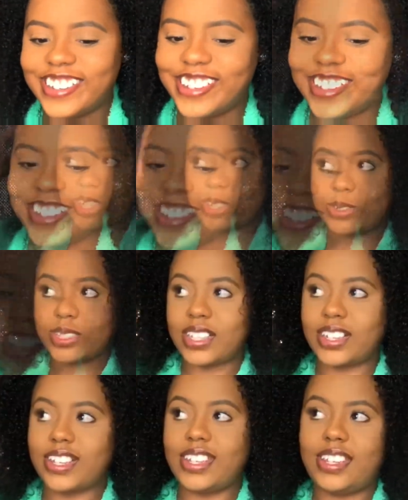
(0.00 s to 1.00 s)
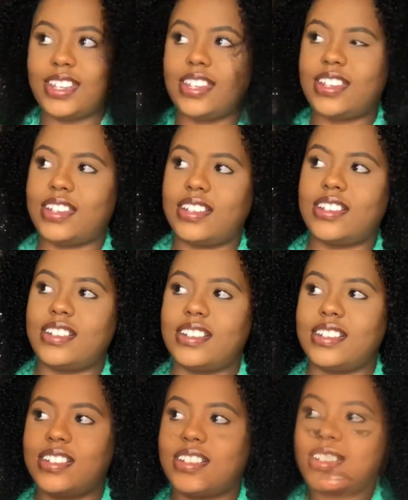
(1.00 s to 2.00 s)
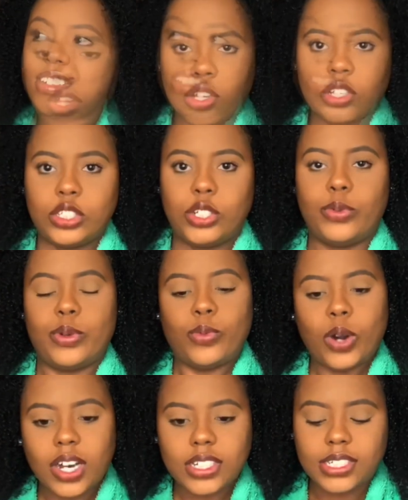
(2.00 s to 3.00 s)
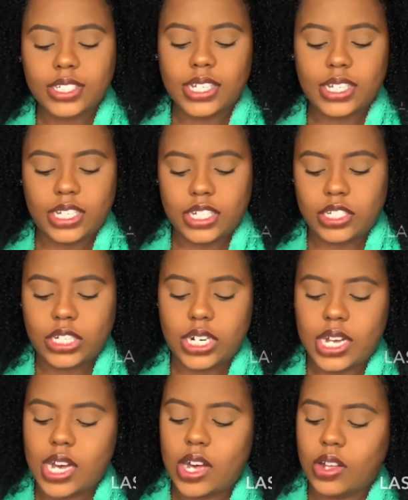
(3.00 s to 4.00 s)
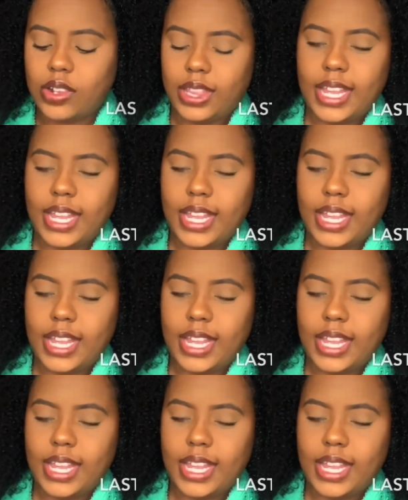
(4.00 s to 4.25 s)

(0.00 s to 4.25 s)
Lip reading: There's a here. So we washed the conditioner out.